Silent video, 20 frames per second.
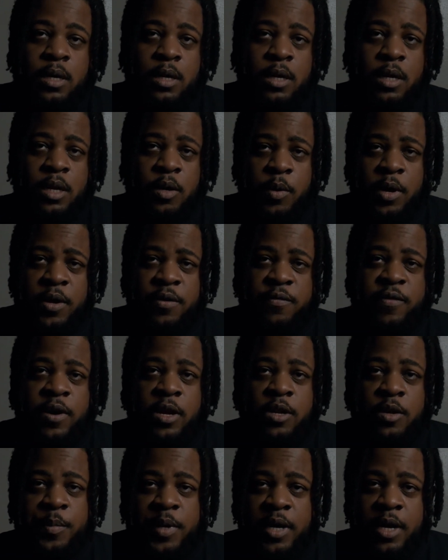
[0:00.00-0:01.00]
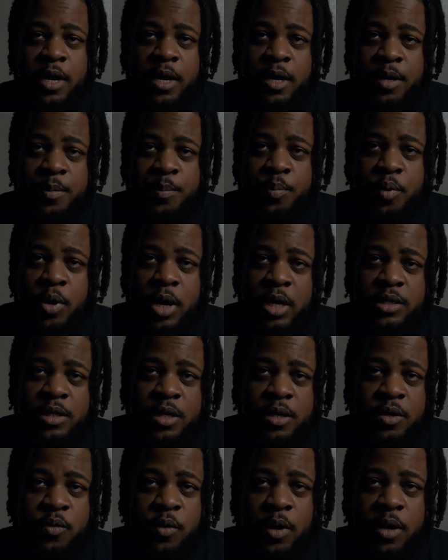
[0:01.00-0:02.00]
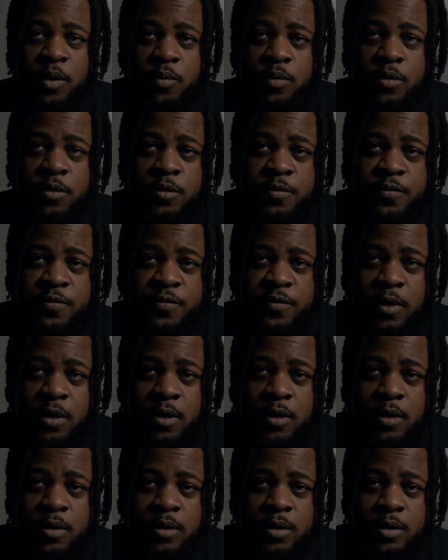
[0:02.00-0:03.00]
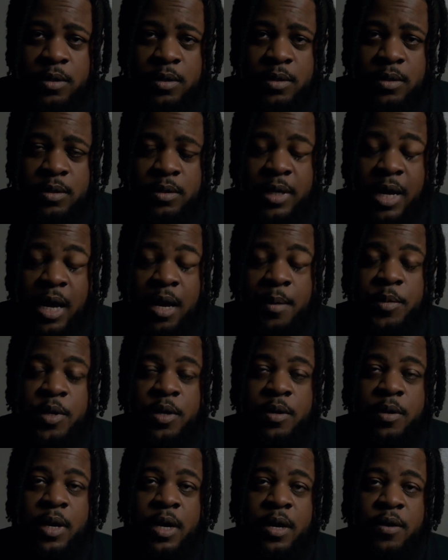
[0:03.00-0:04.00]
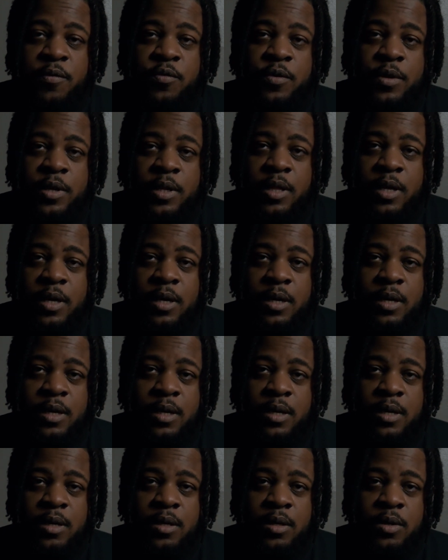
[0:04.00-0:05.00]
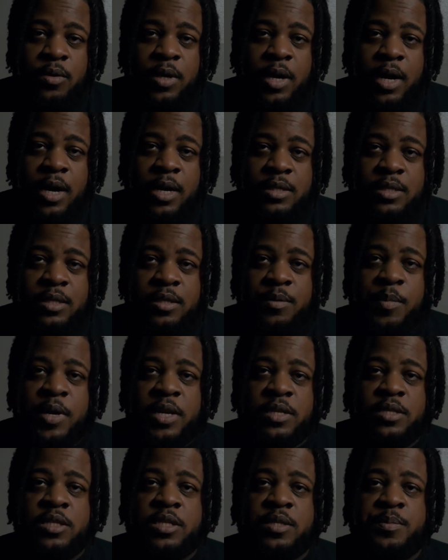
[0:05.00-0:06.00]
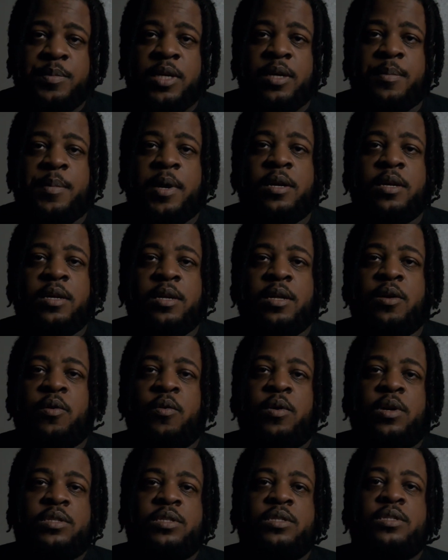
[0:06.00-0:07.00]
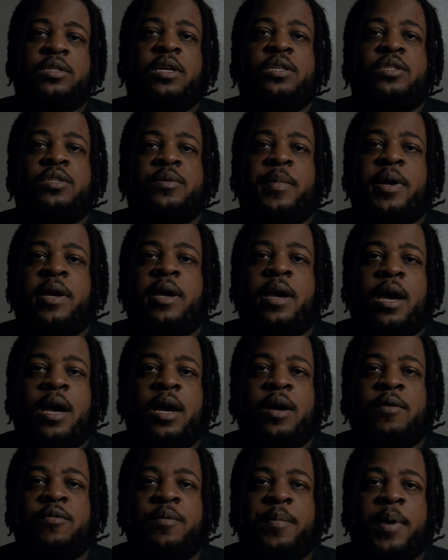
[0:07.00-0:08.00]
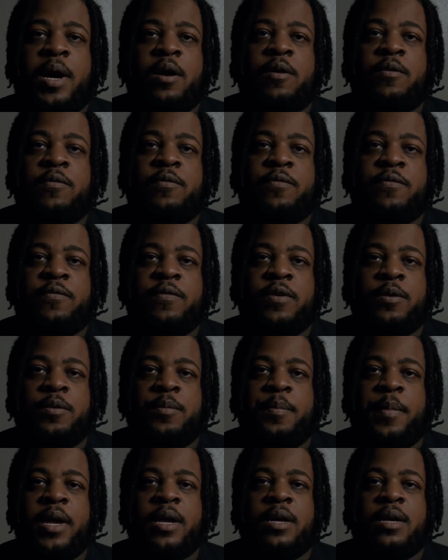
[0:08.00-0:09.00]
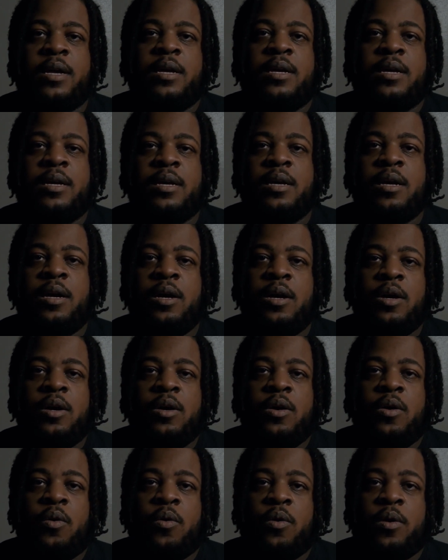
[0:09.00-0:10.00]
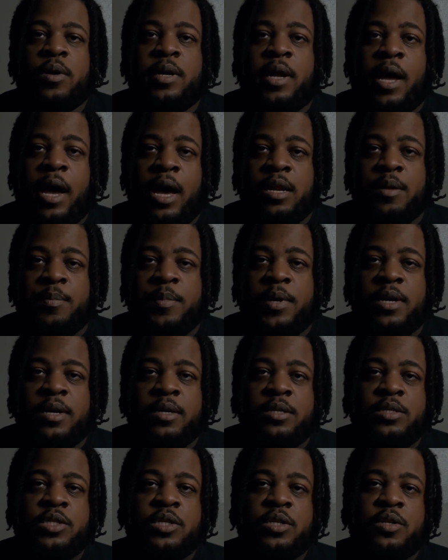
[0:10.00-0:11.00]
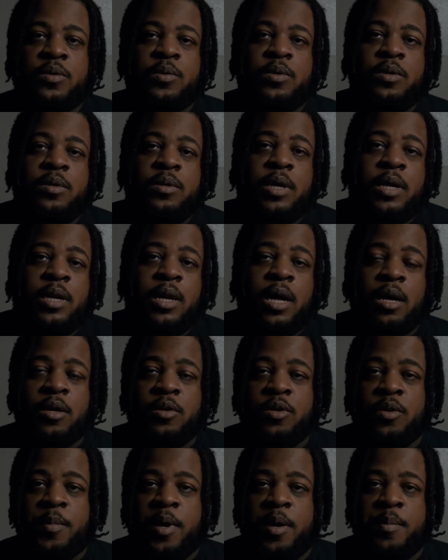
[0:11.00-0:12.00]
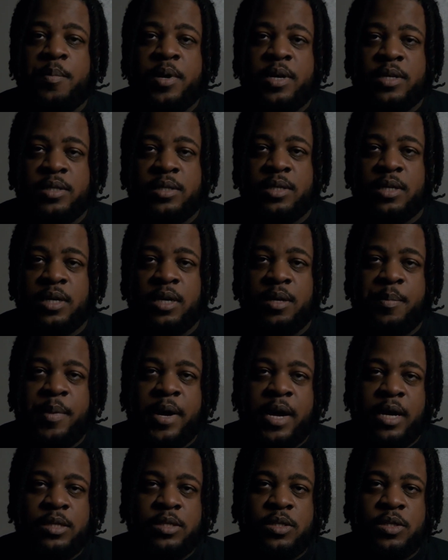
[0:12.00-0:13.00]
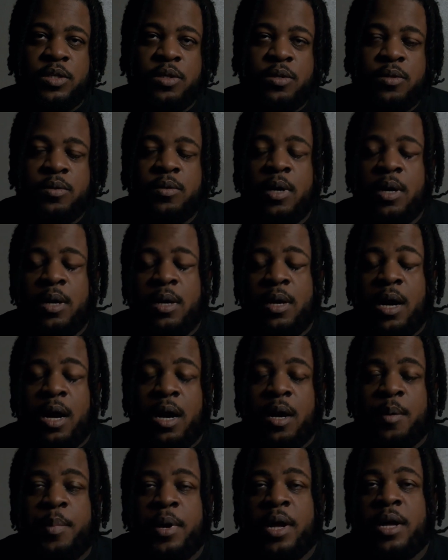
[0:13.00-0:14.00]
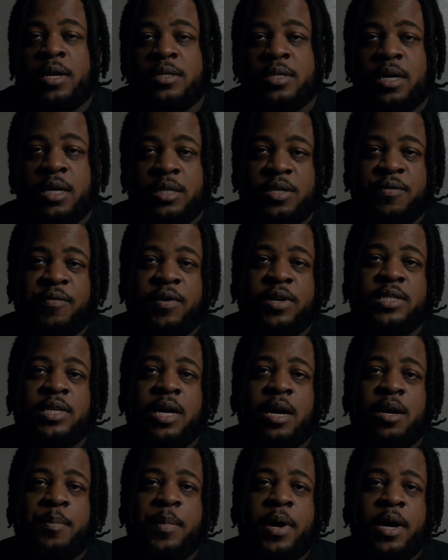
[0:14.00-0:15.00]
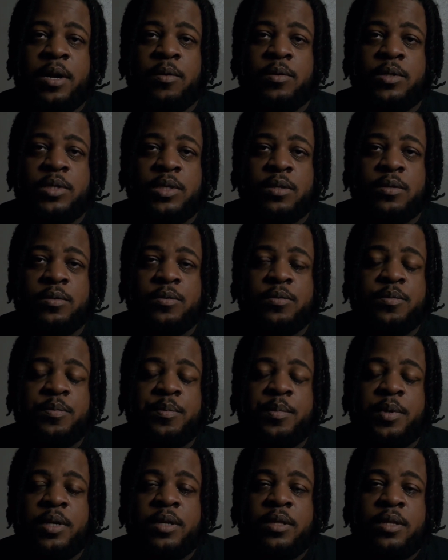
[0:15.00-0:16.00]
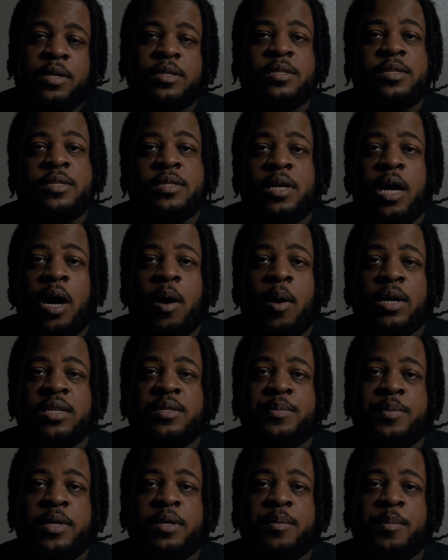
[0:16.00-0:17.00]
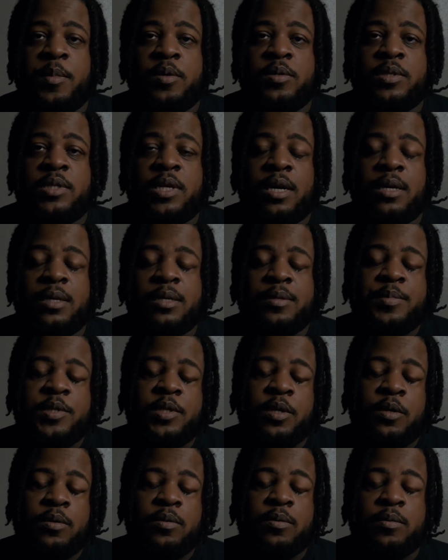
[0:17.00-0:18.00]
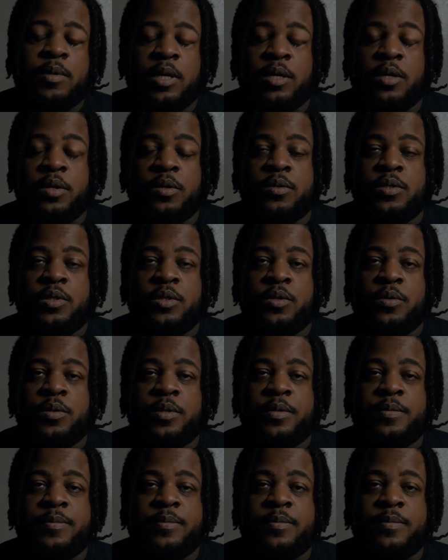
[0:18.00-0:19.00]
Anyway, follow me at Project Grey Wolf on damn near everything. You guys can message me about any questions that you may have about filmmaking or Dad and Me in general, and I'll do my best to get back to you. I apologize if I sound monotone, but this is how I speak most times, so get used to it.